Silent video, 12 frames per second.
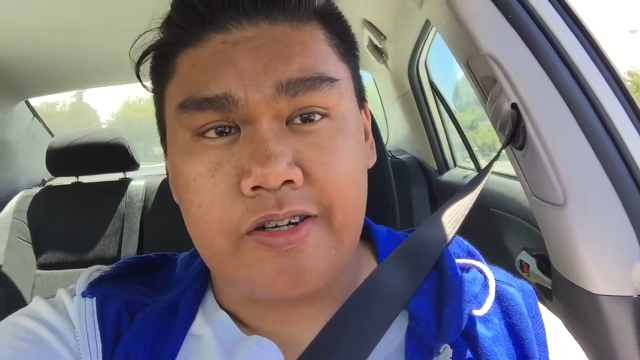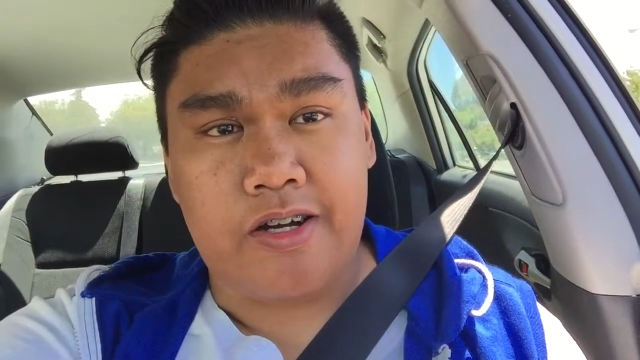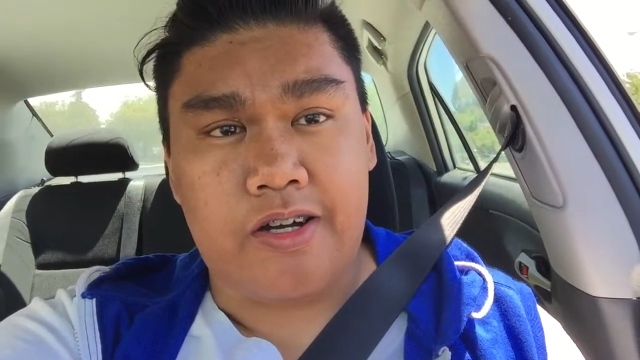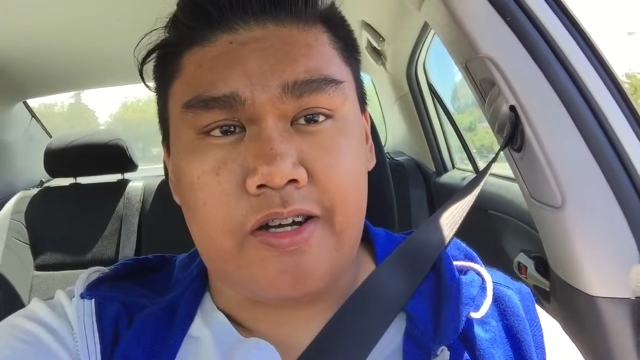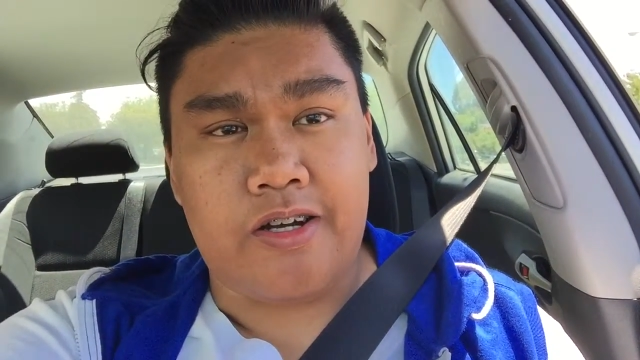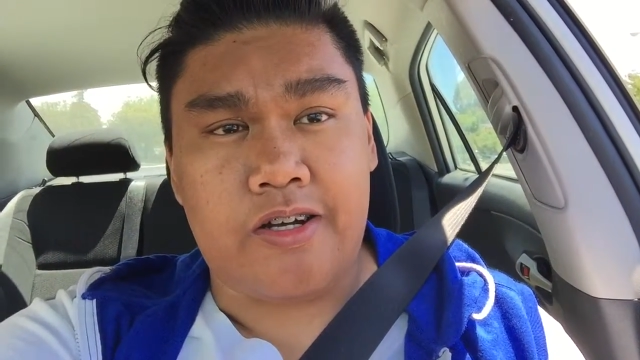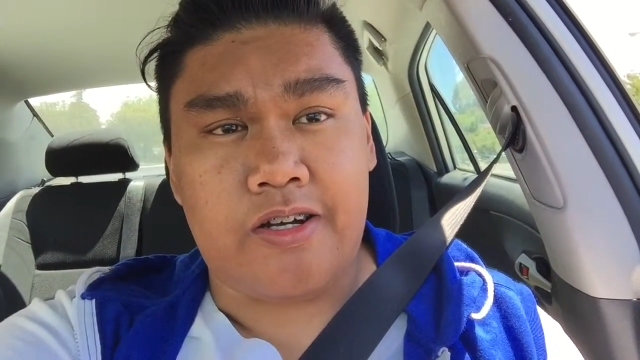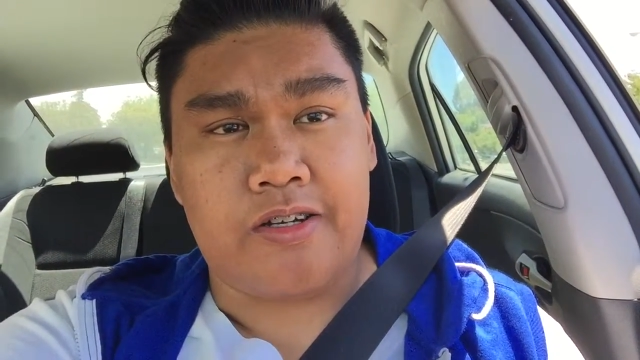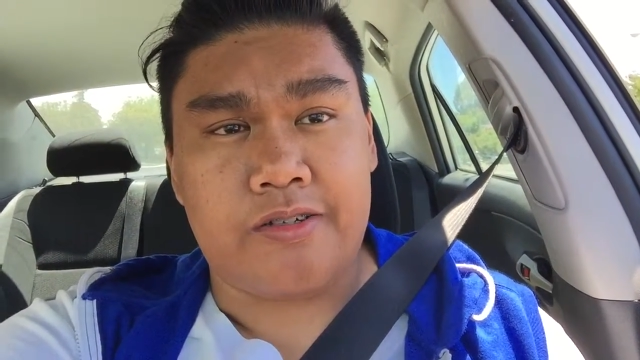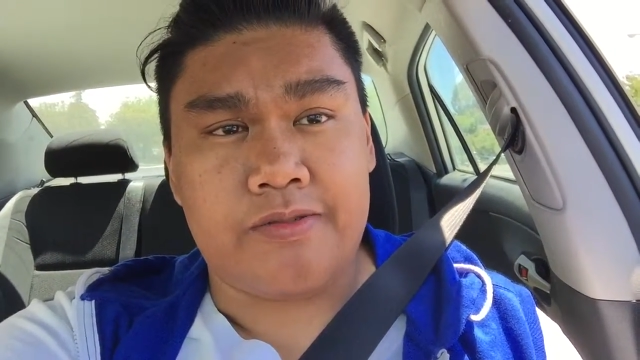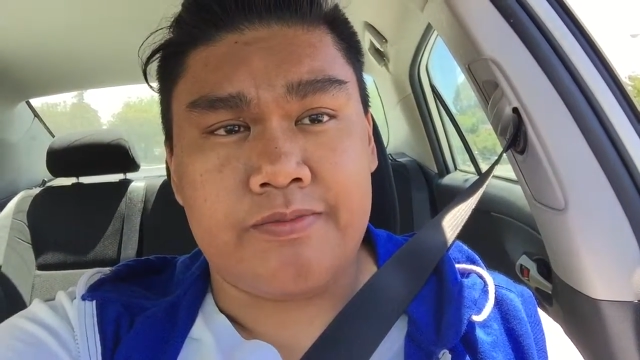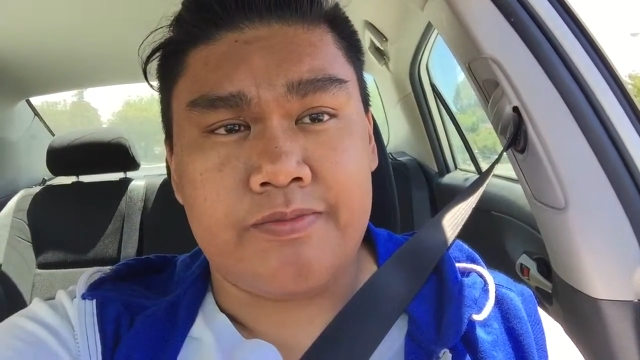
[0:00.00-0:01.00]

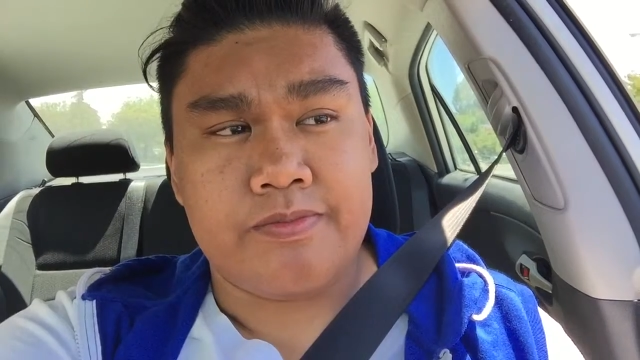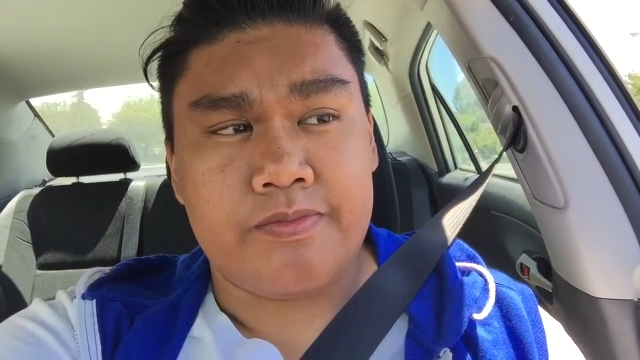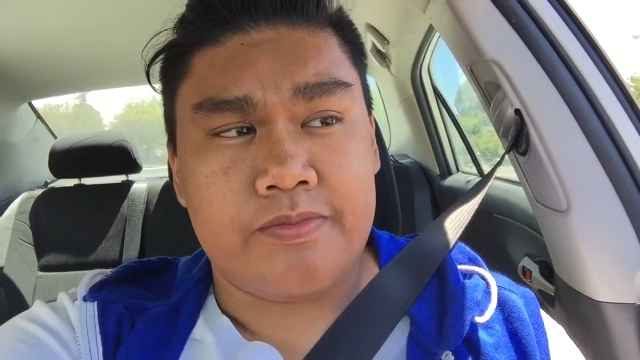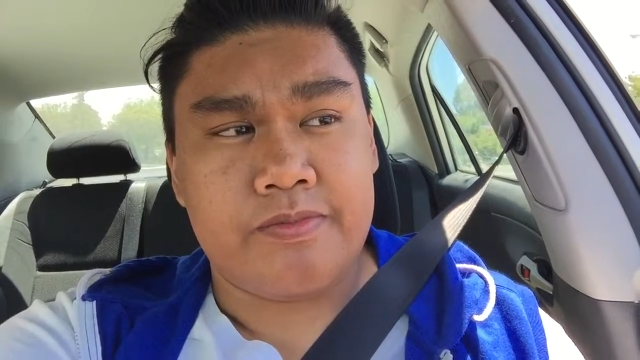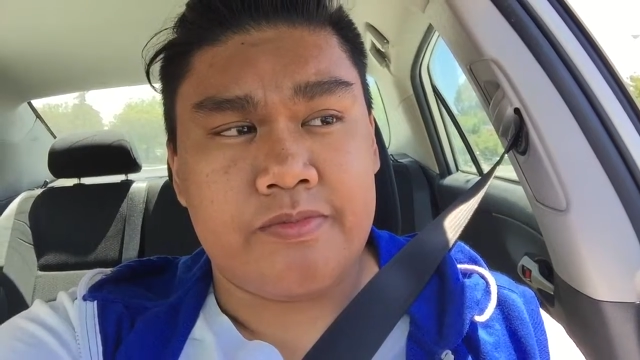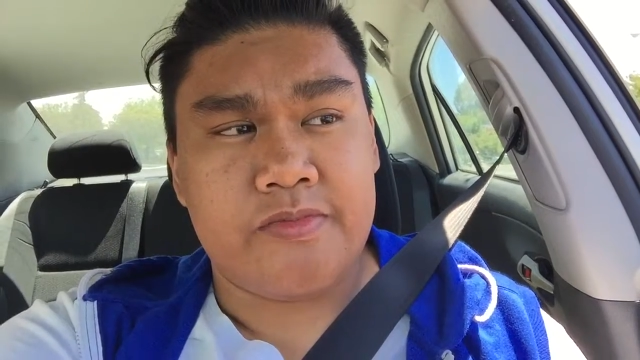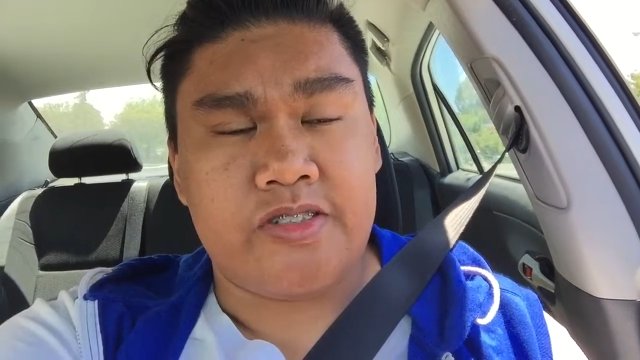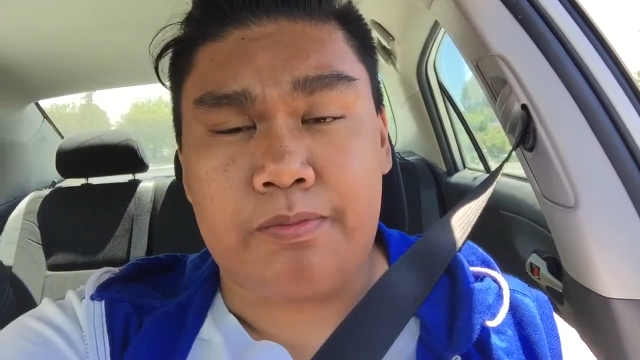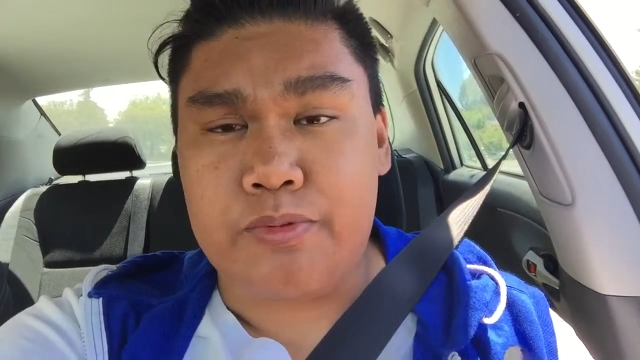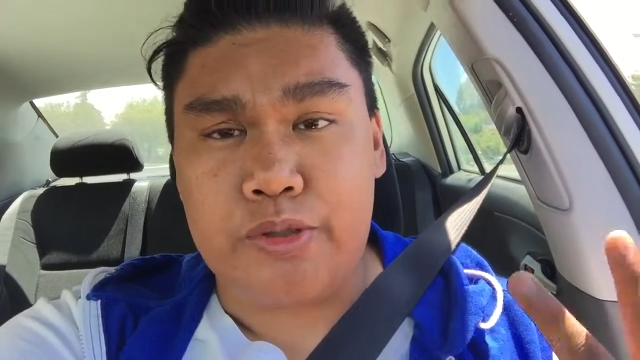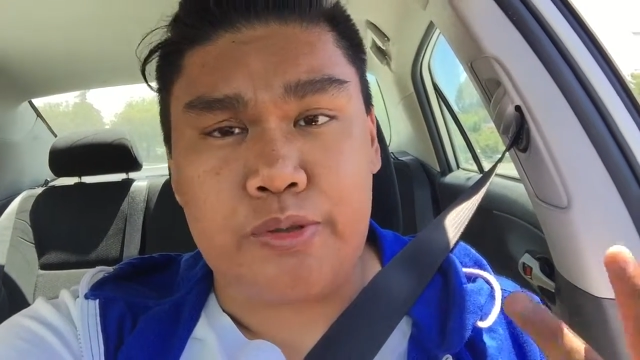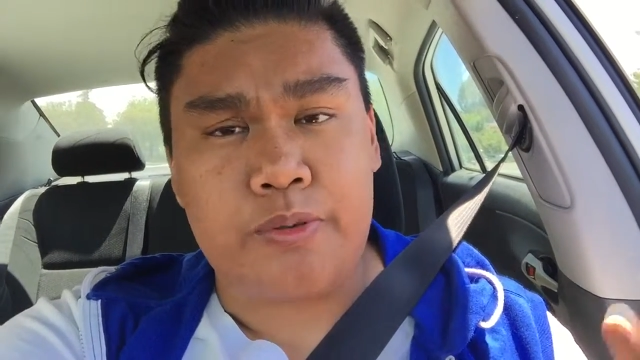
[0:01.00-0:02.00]
Uh,
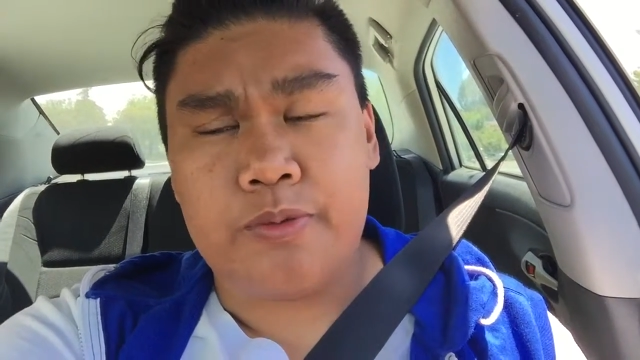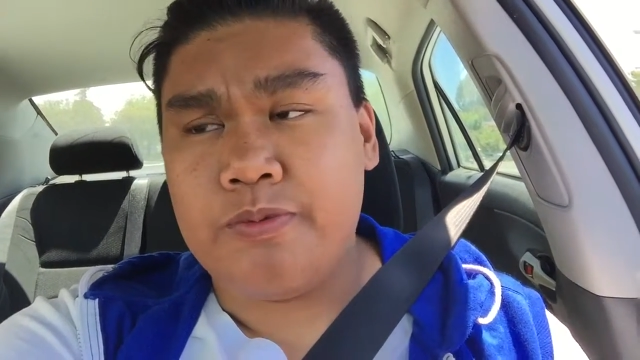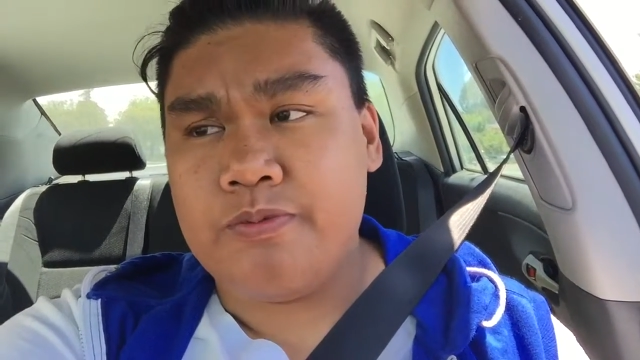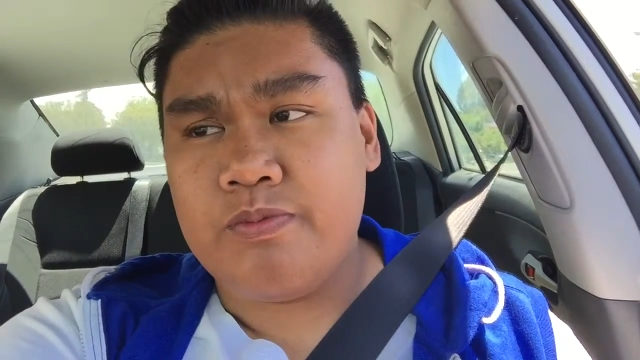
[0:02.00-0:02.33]
step two,